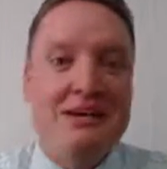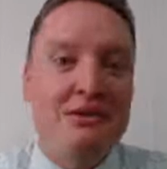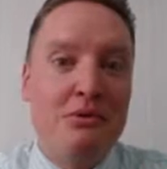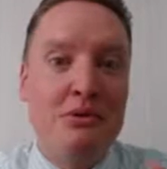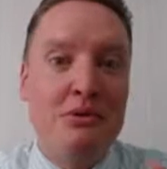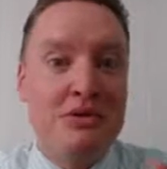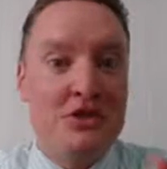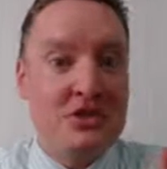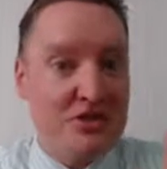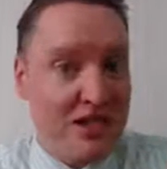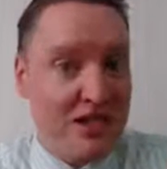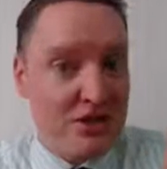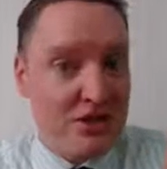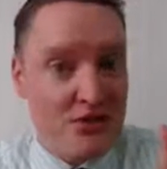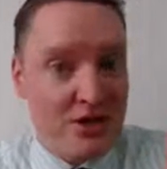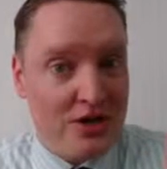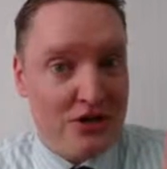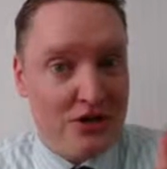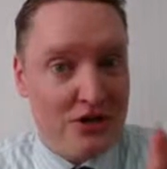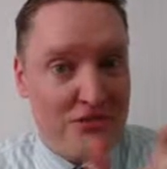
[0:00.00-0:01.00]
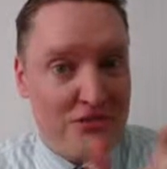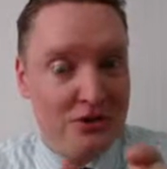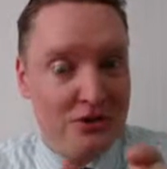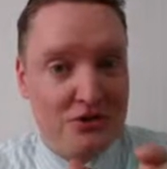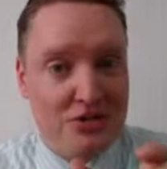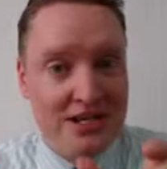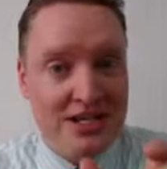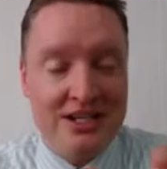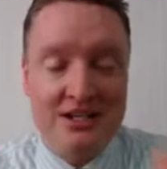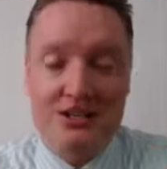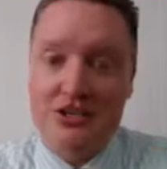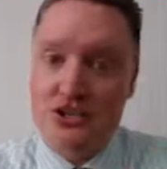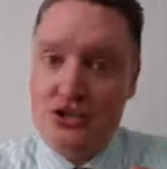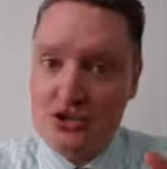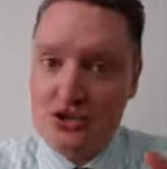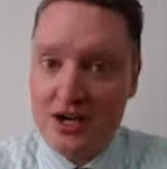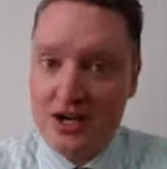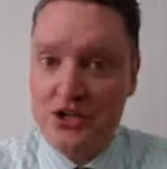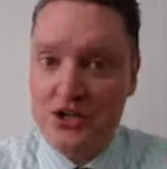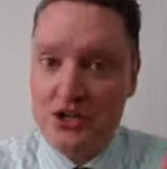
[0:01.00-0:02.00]
We wouldn't say structure protein.
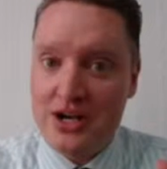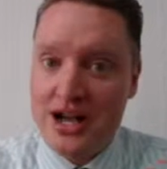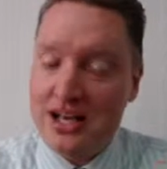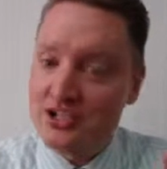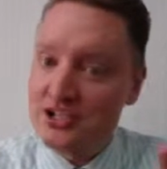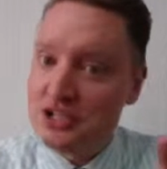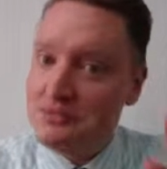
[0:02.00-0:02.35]
Structure has